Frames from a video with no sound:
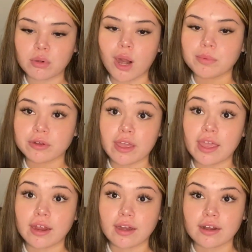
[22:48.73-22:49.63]
proper
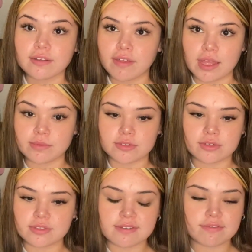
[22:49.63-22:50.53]
care of
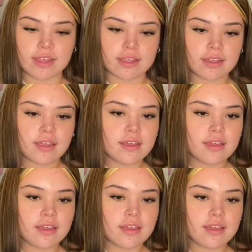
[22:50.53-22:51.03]
hamsters if like